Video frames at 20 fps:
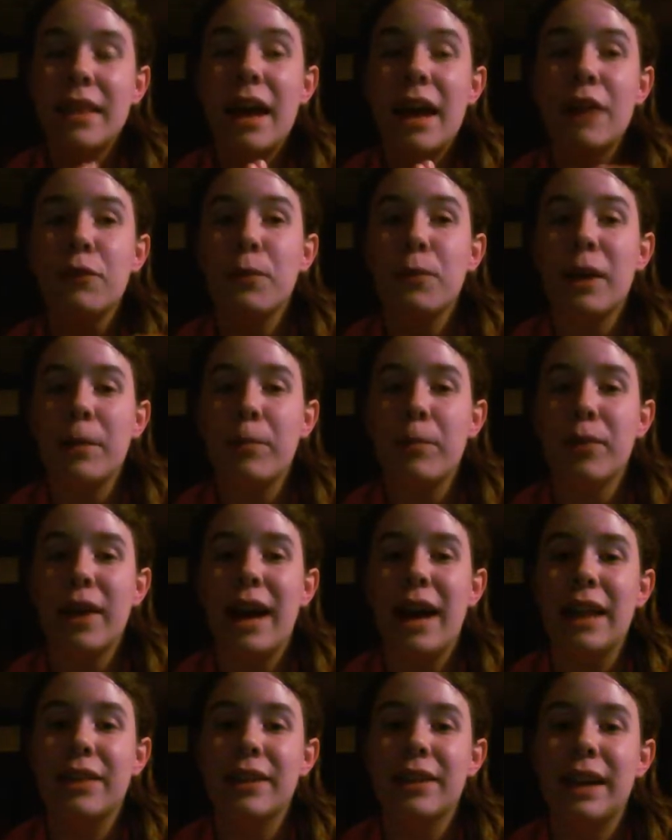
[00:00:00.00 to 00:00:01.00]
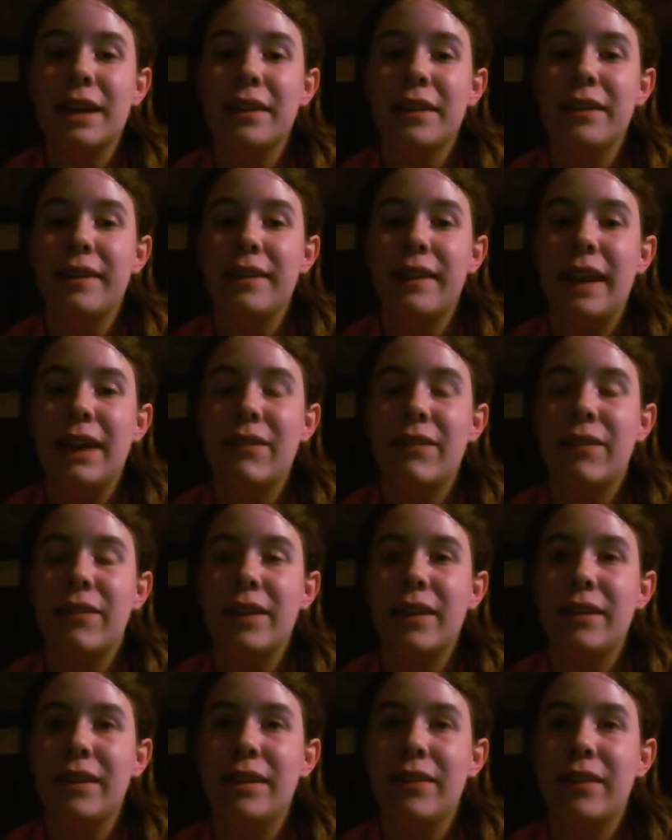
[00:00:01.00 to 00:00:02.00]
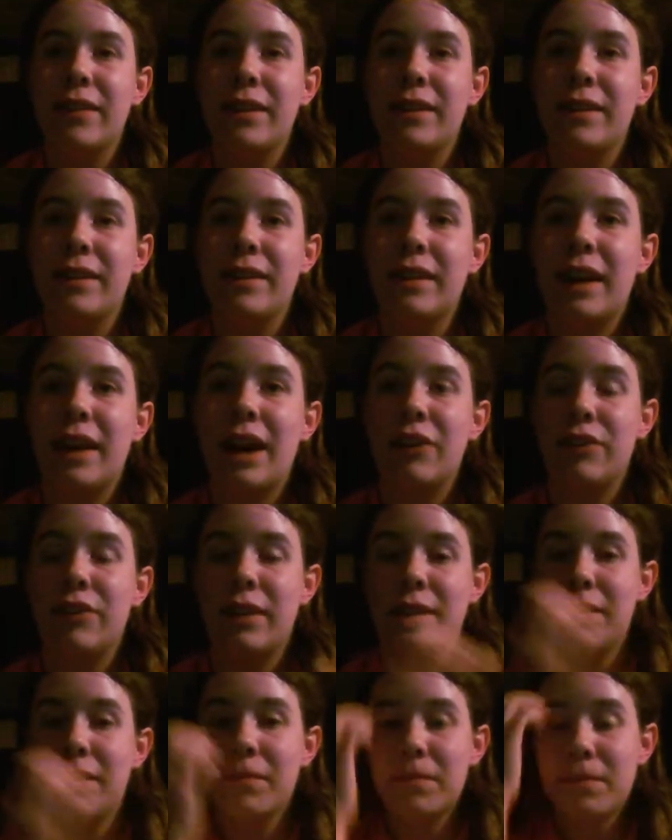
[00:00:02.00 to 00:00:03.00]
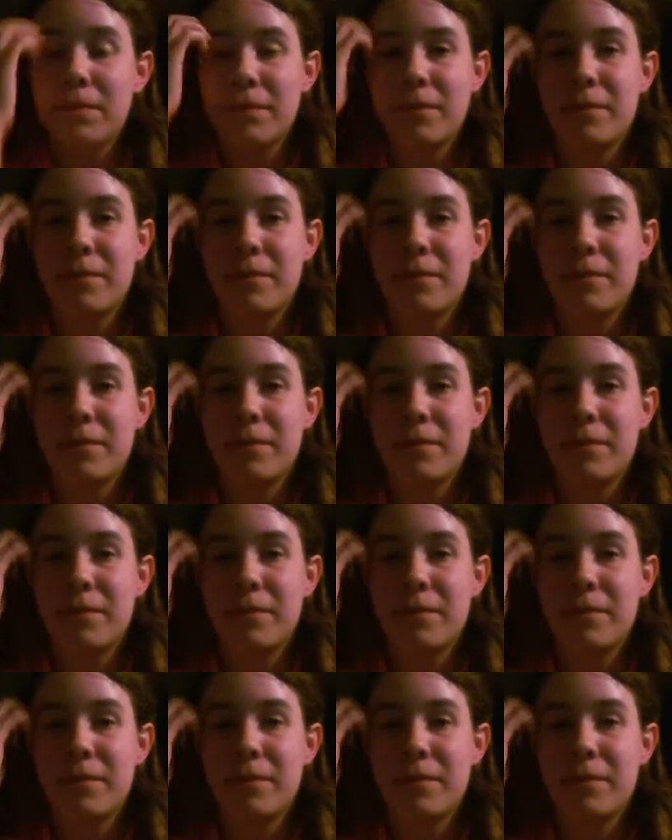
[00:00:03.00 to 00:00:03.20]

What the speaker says: That's one plot thread I'll save for a different discussion.